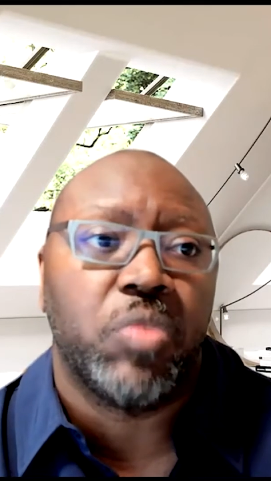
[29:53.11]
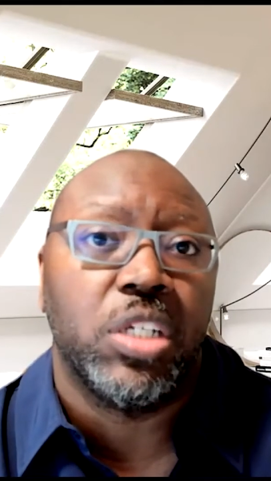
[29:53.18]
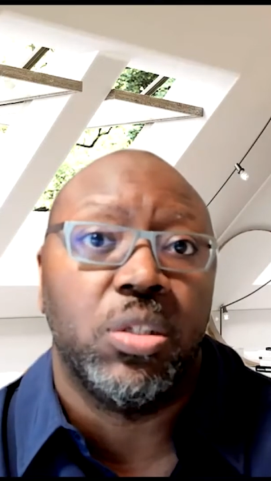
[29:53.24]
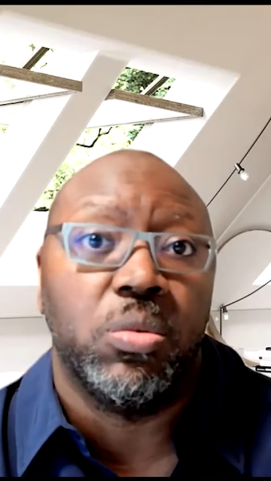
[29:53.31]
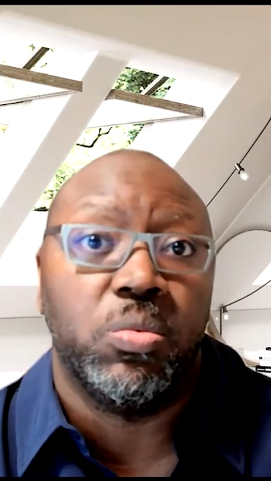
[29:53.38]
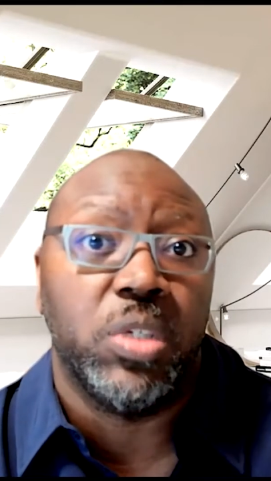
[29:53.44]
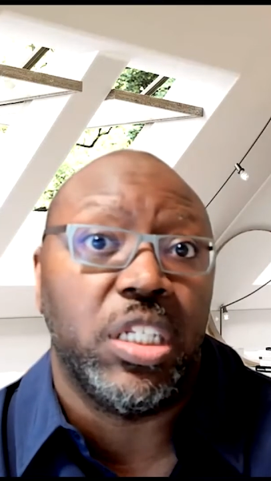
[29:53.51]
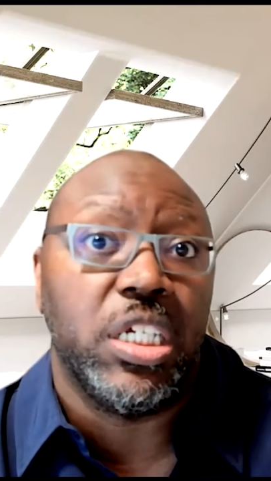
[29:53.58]

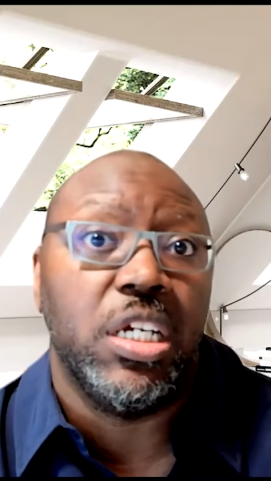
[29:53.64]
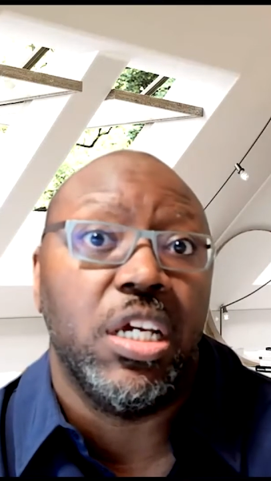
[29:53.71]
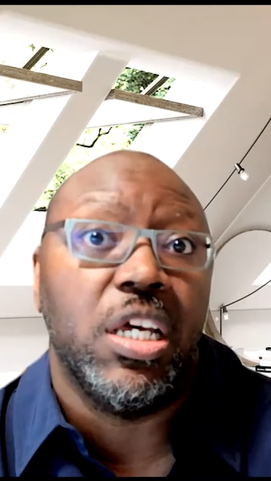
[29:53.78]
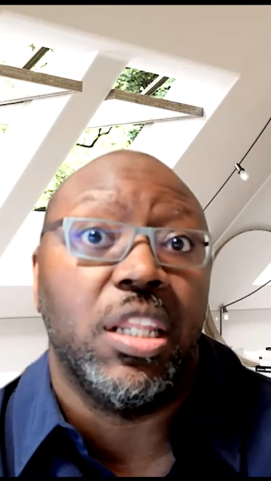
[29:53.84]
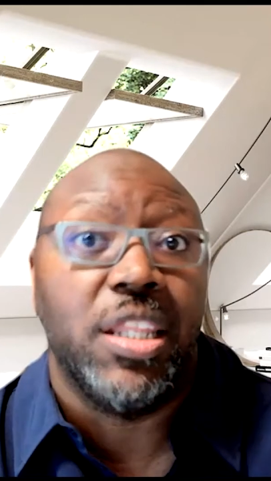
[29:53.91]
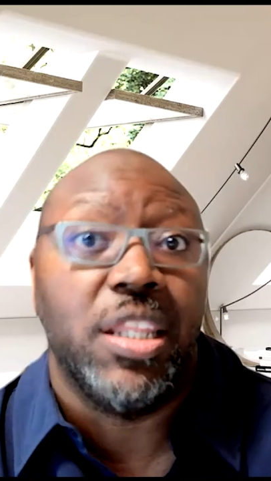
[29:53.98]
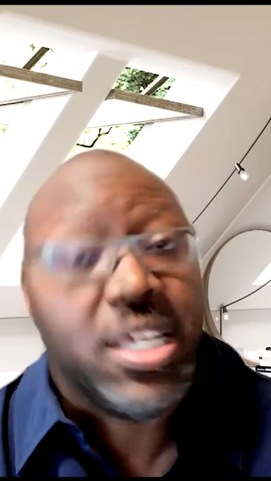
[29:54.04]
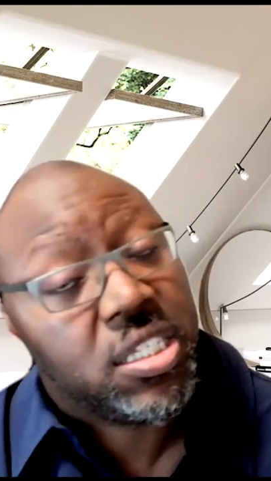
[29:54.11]
to really
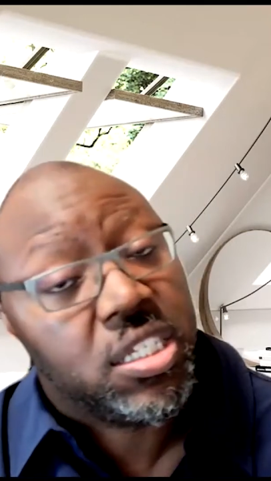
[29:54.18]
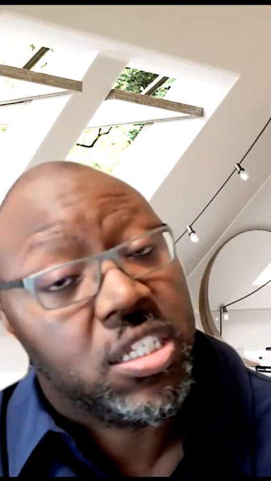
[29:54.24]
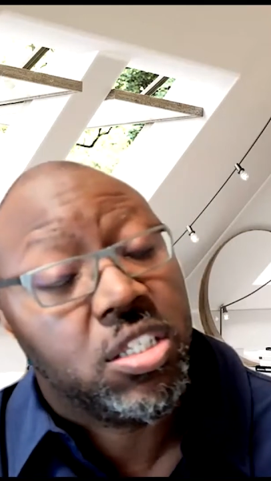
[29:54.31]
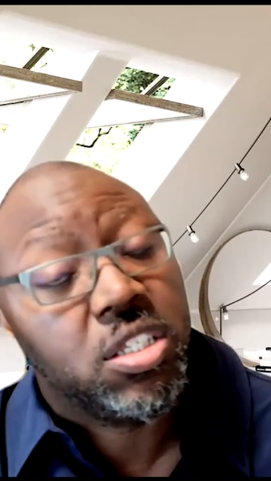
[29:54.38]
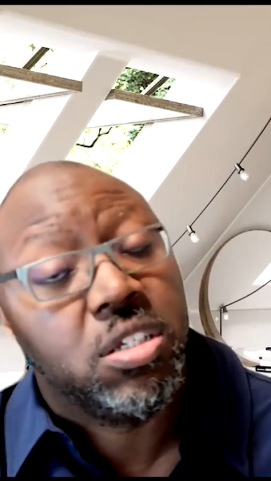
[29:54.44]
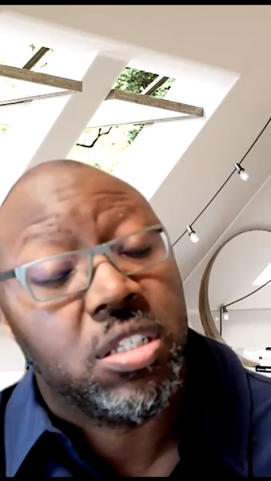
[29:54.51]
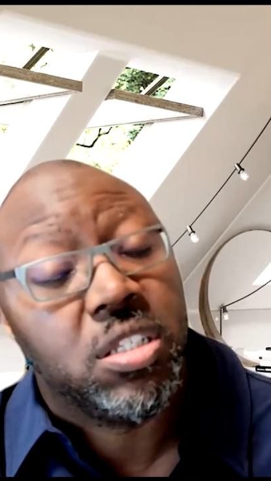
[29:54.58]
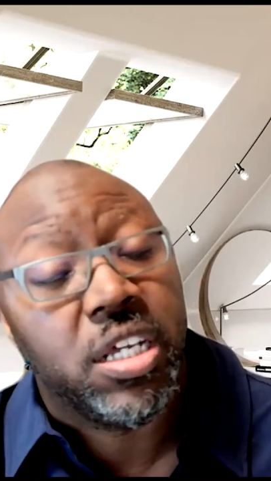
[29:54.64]
listen
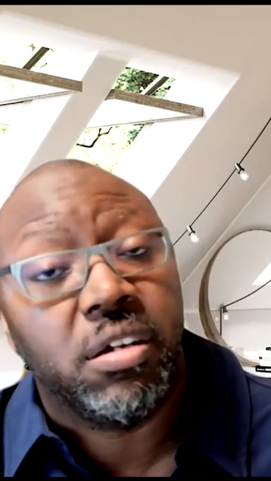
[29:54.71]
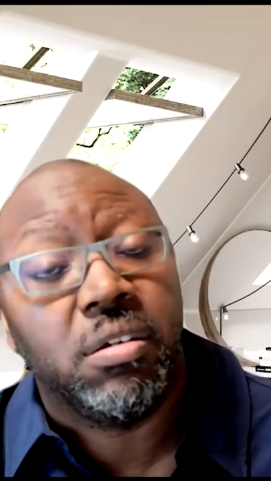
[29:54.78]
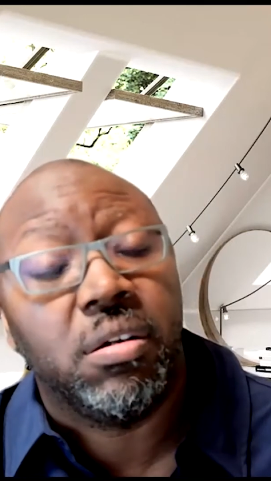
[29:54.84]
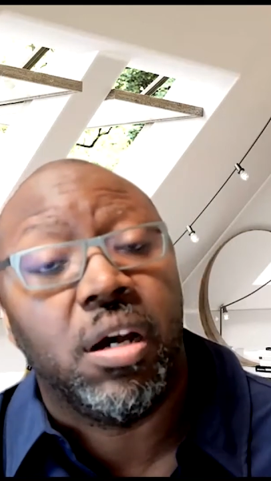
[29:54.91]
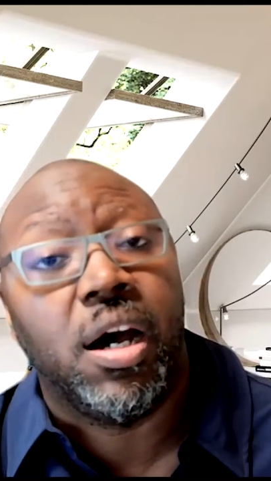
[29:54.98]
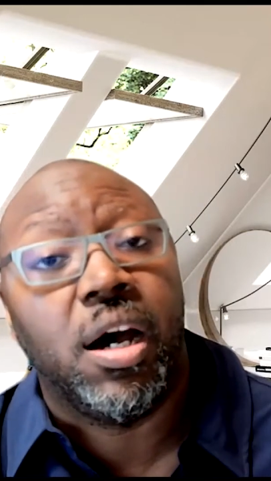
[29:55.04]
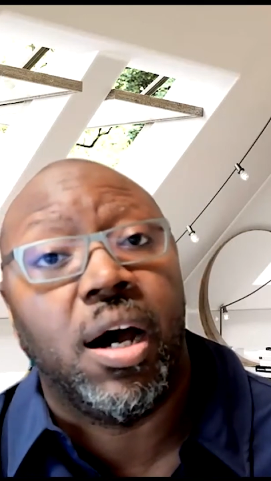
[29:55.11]
to their